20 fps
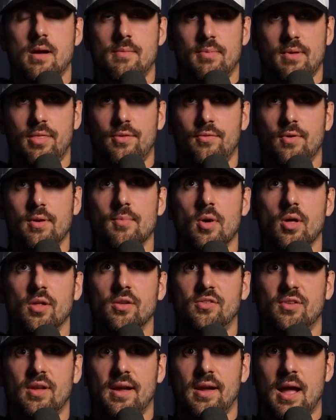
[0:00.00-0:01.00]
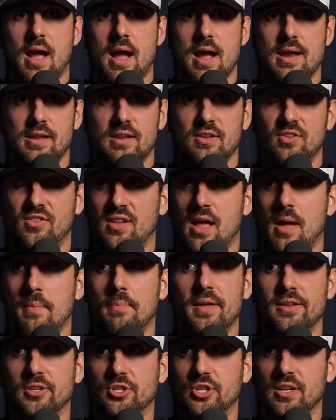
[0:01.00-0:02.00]
probably 3 months, like, I didn't
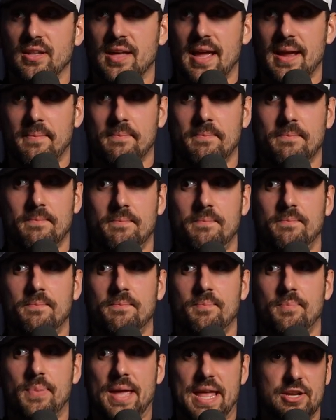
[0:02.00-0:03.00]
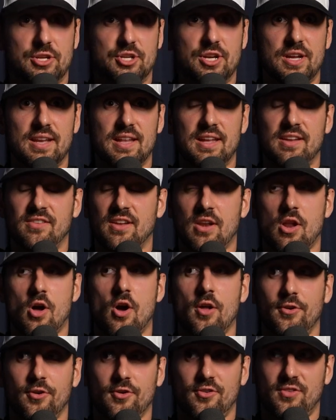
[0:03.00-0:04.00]
stop binge eating. Like, binge eating is
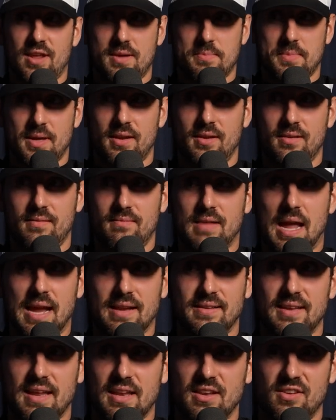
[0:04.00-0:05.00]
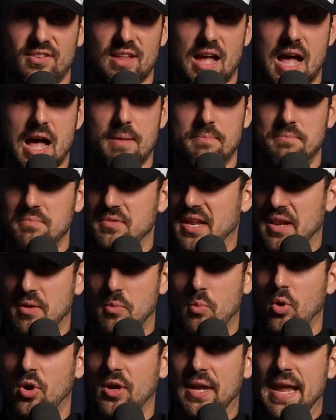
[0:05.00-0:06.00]
an understatement. Like, didn't stop,
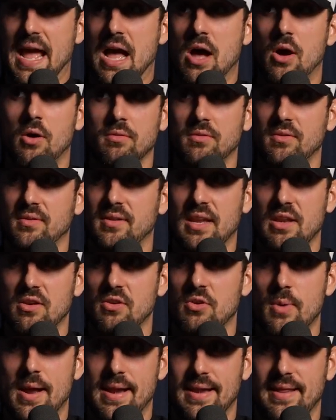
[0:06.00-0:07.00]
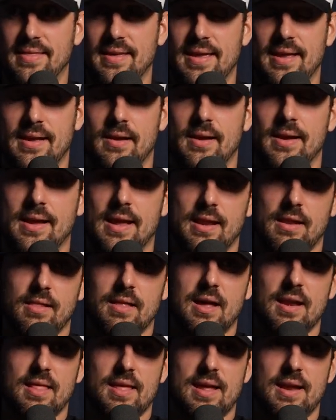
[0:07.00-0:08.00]
didn't work out, didn't do anything. Again,
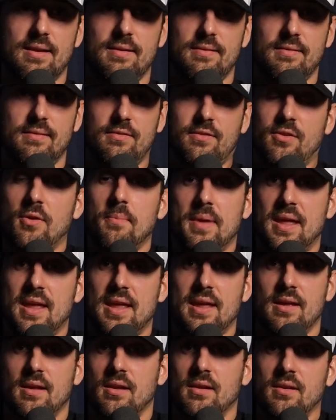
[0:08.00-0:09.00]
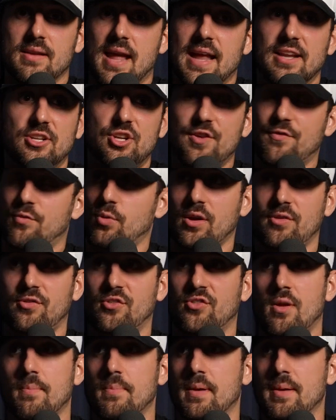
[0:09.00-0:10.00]
a lot of that, to me, night shift
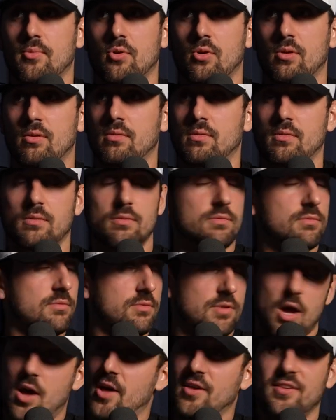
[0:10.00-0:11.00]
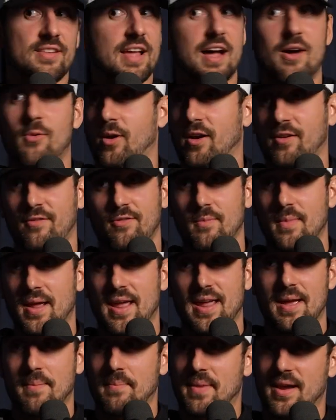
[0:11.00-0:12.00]
works for some people. Does not work for
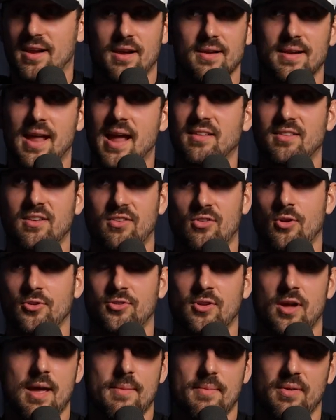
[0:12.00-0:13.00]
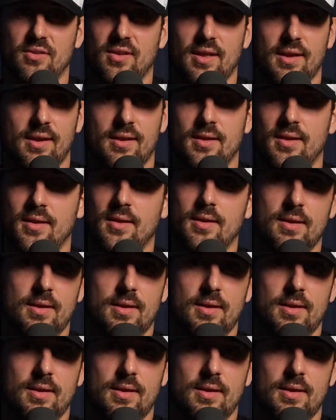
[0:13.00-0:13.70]
me. And being on nights this whole time, it's like,